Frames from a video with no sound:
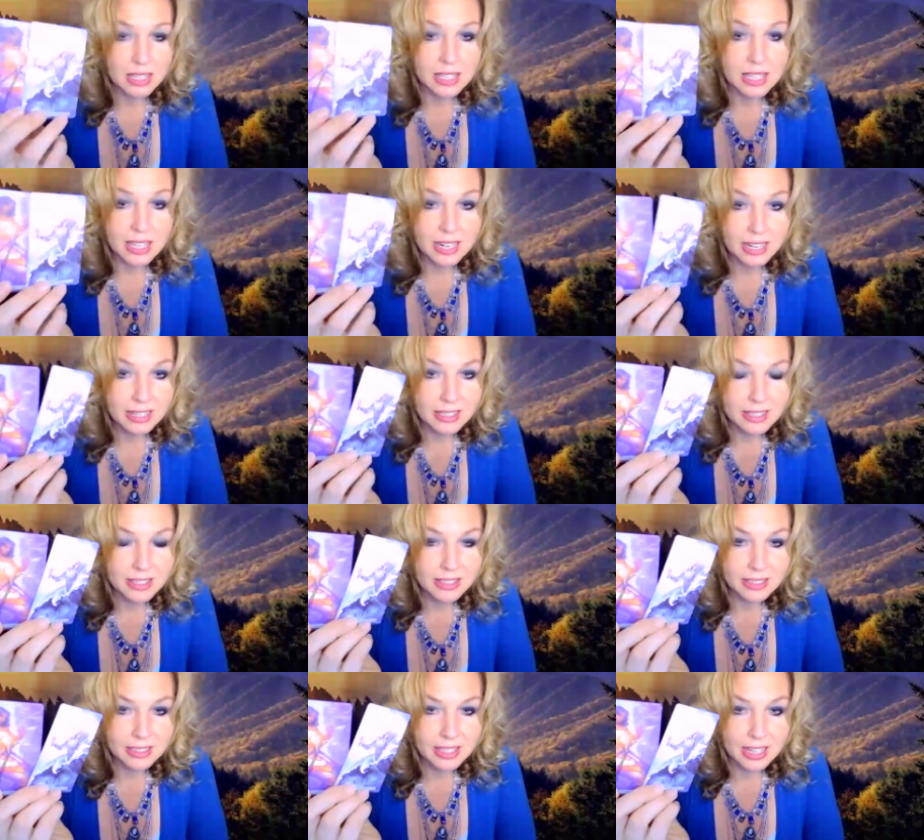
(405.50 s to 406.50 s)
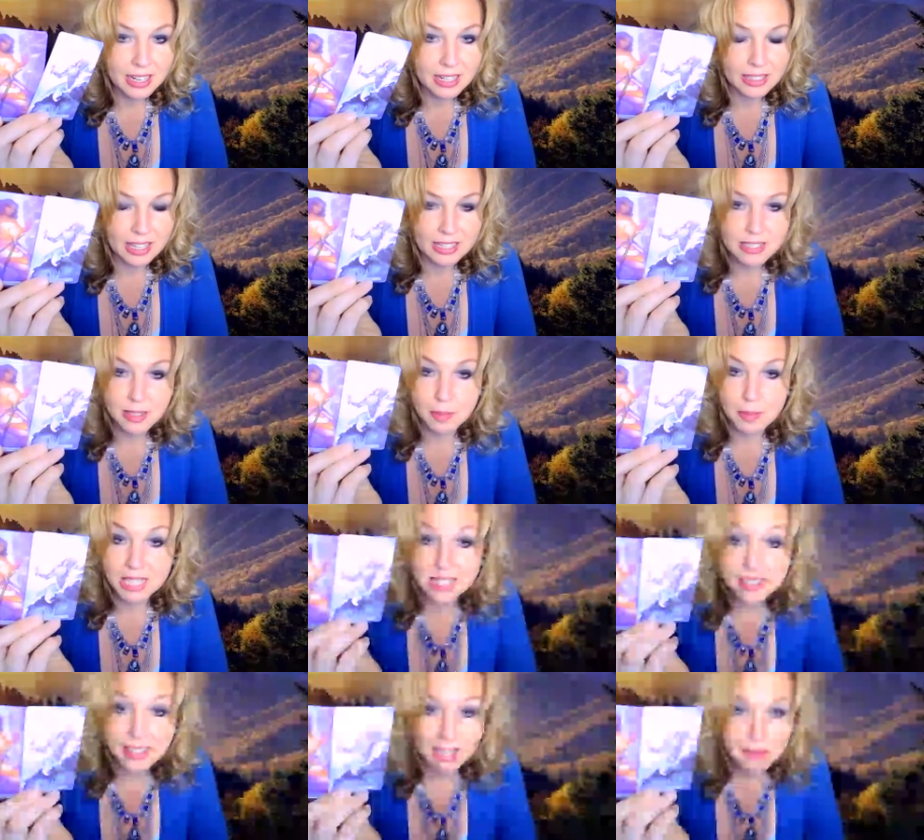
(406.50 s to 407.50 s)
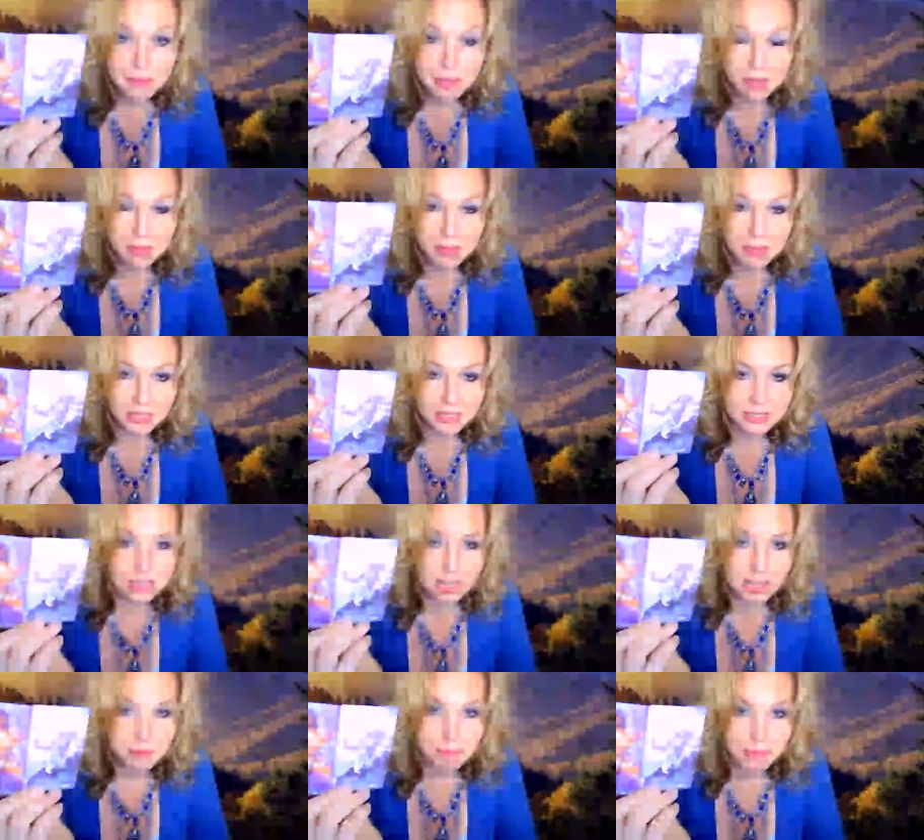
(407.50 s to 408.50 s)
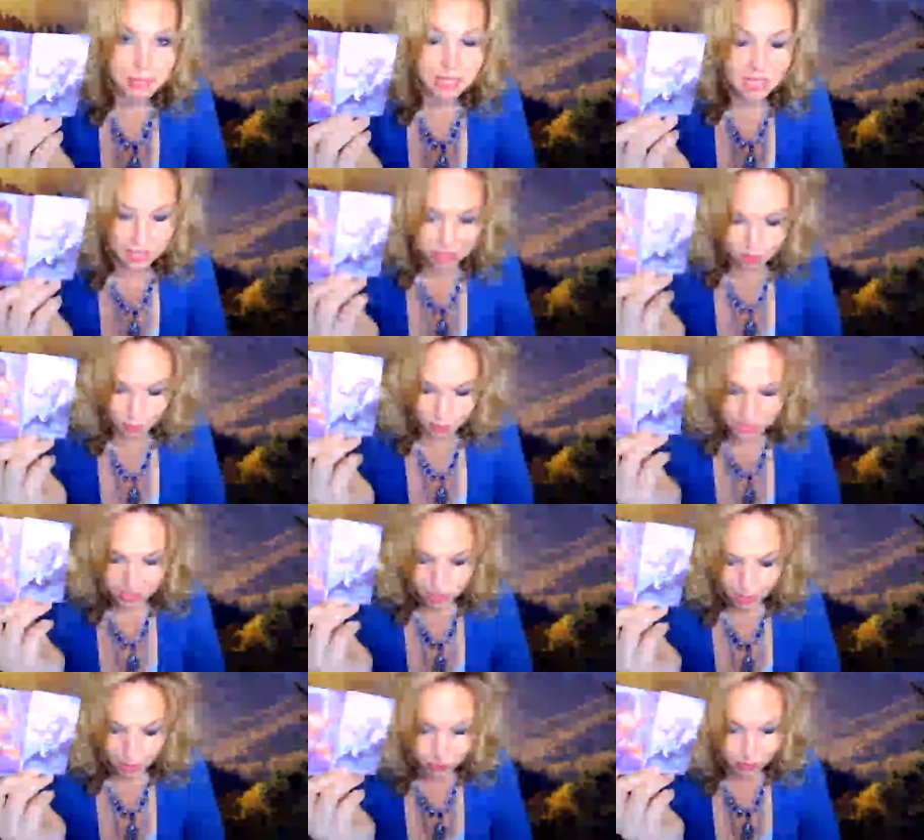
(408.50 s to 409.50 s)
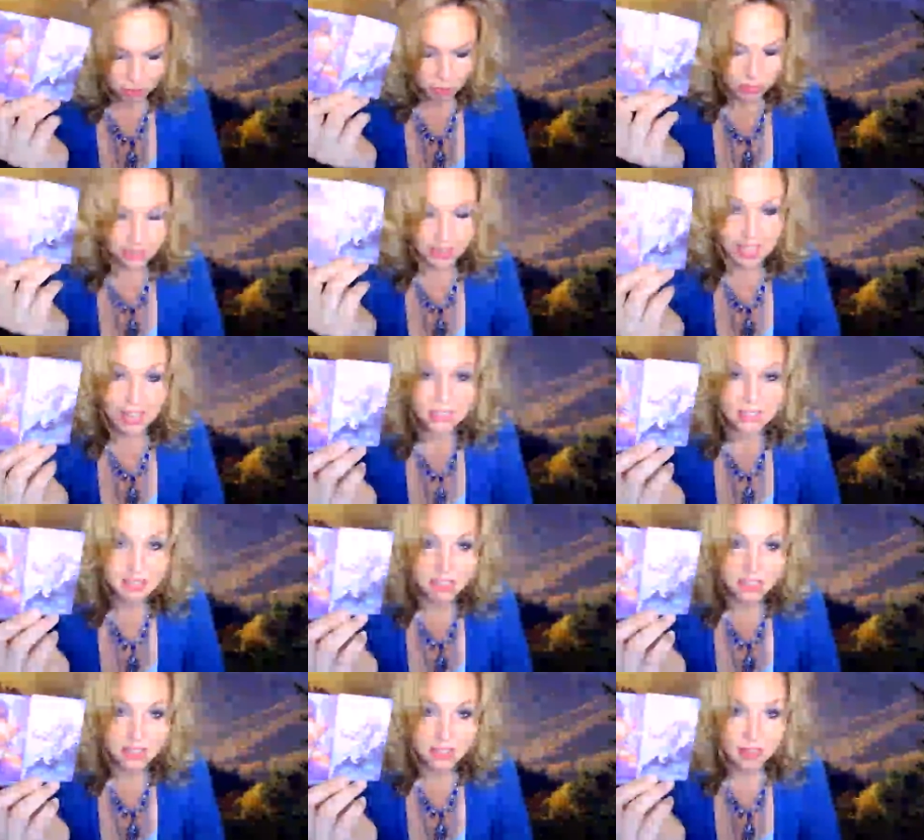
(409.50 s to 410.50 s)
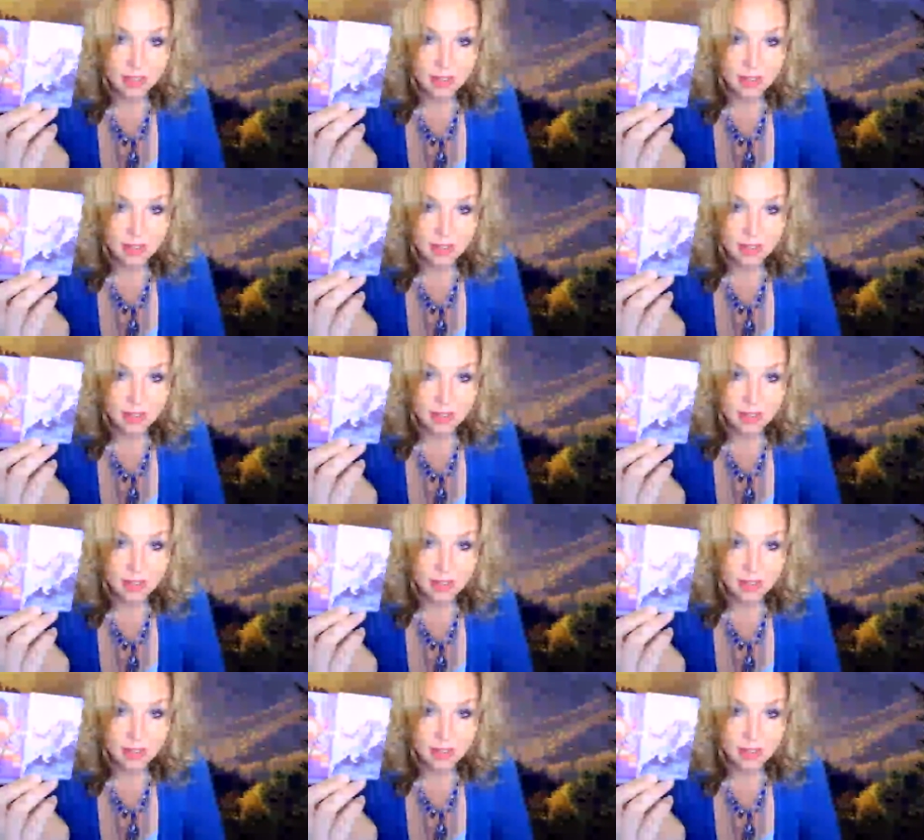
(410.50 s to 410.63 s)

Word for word: getting getting like some excitement built up because we start with relaxing